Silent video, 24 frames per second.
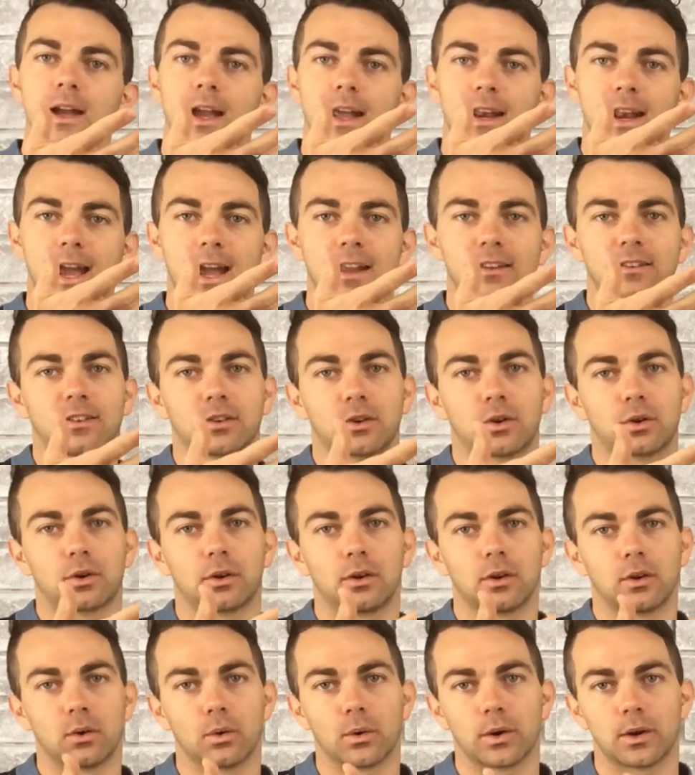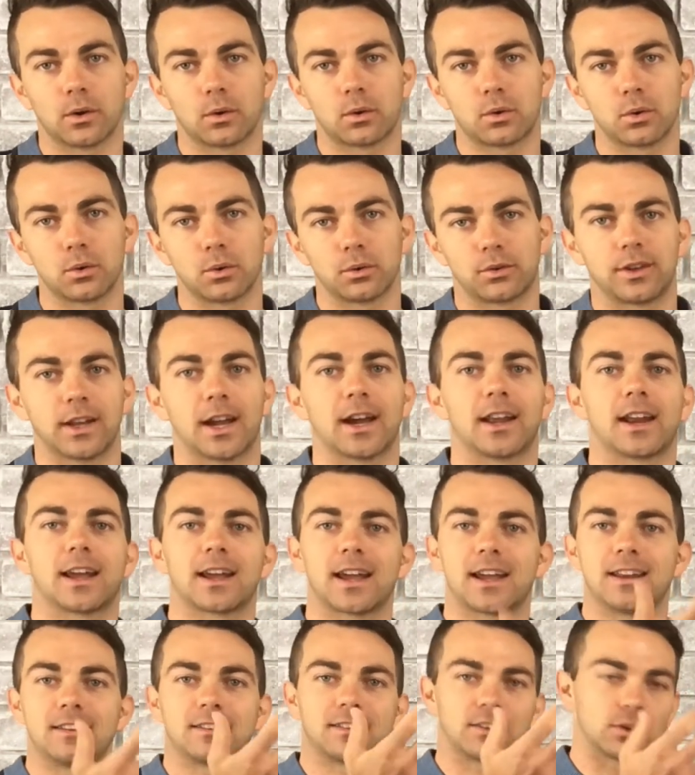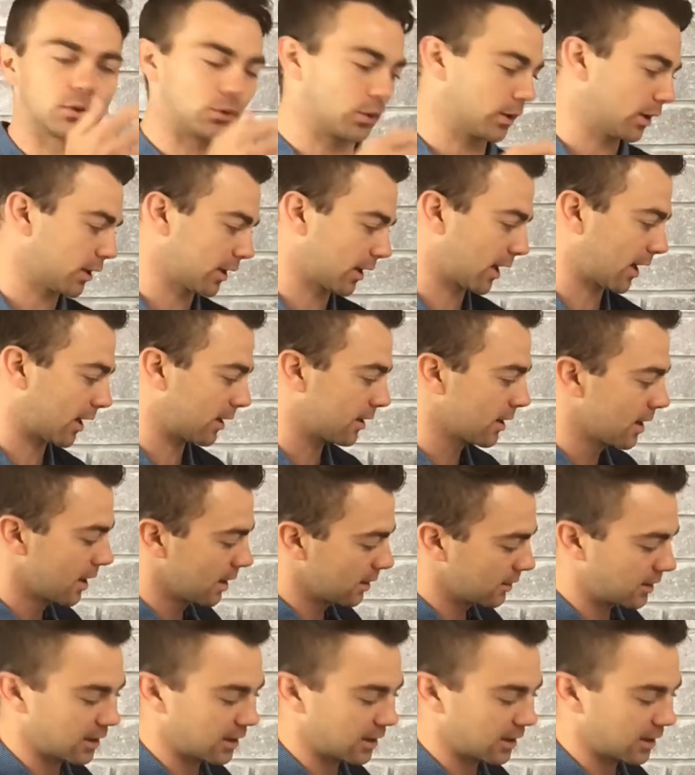and as the oil cools down, it heats the oil again,